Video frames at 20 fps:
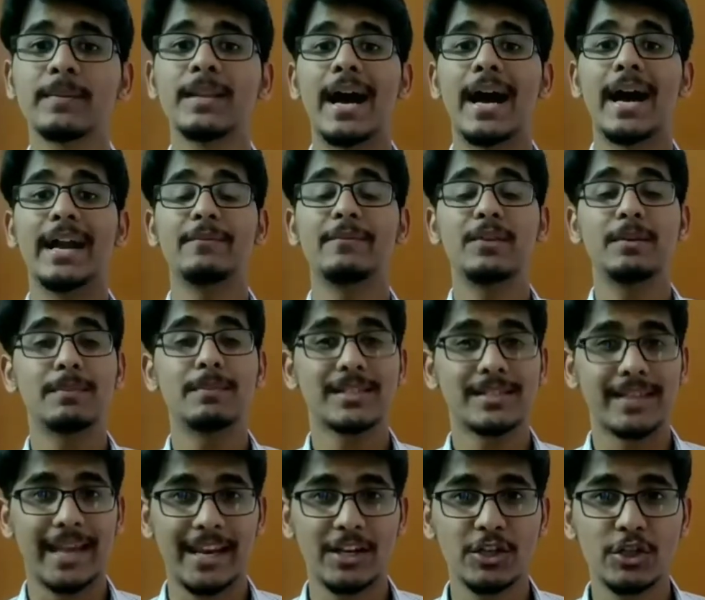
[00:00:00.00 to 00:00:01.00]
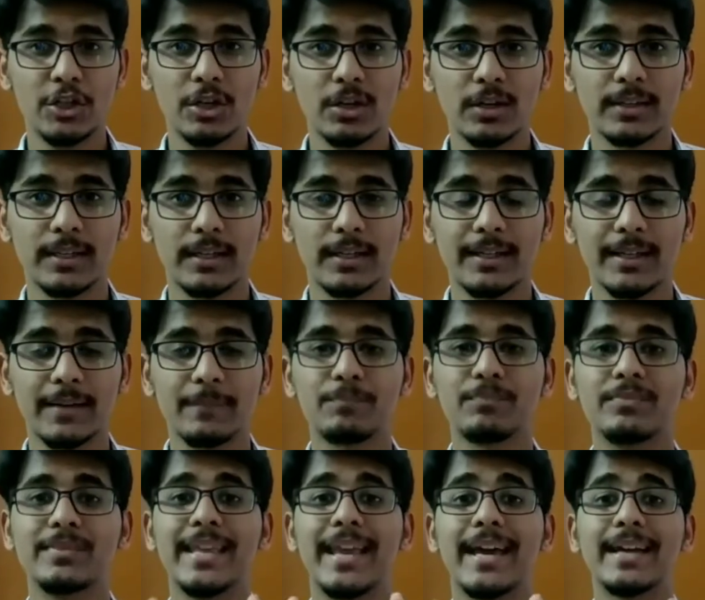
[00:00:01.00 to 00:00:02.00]
and we must ensure that
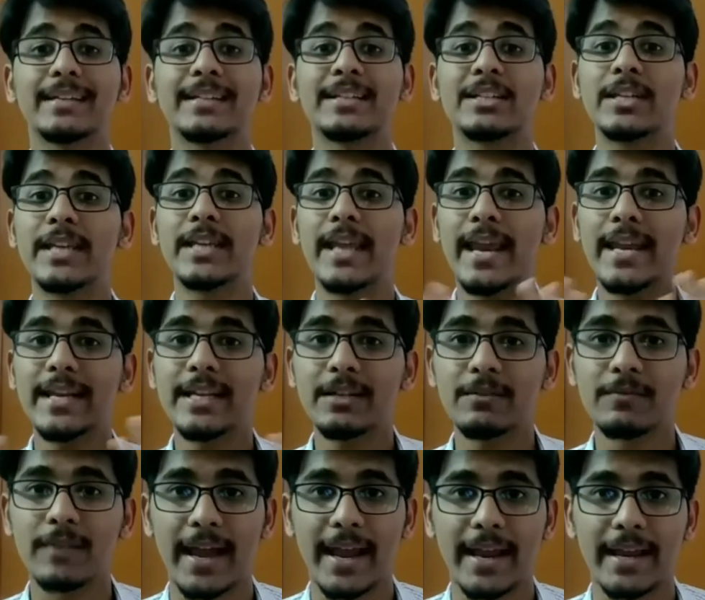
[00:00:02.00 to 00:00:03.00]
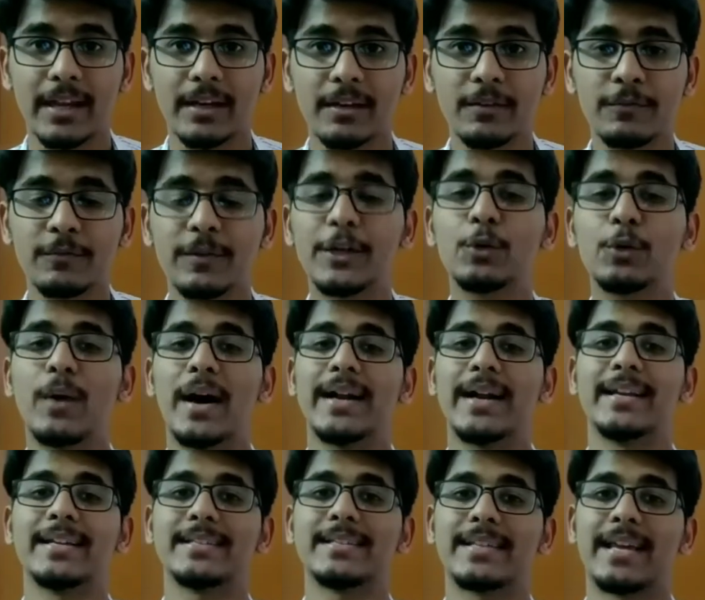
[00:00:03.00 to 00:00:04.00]
they are creative enough to
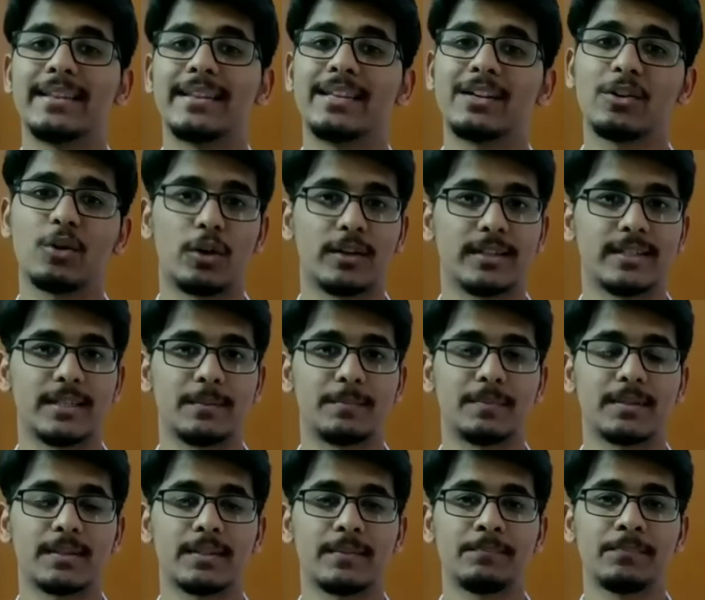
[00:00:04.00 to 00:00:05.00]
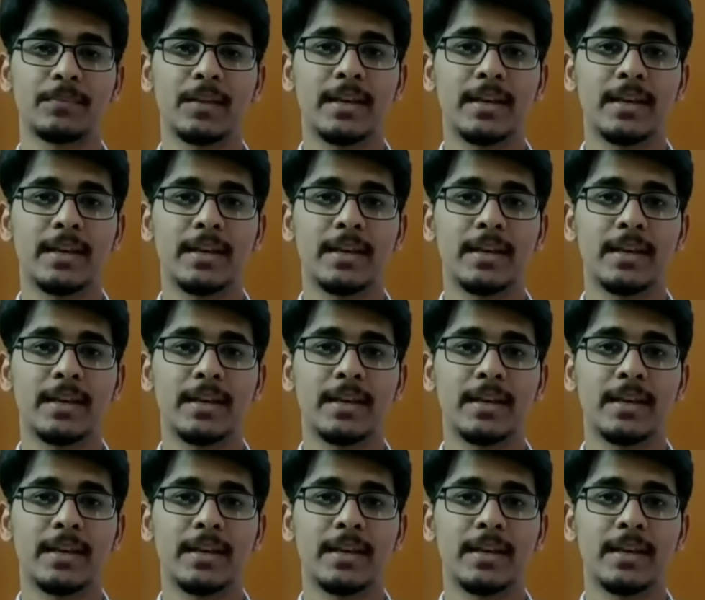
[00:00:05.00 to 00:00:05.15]
understand the concepts.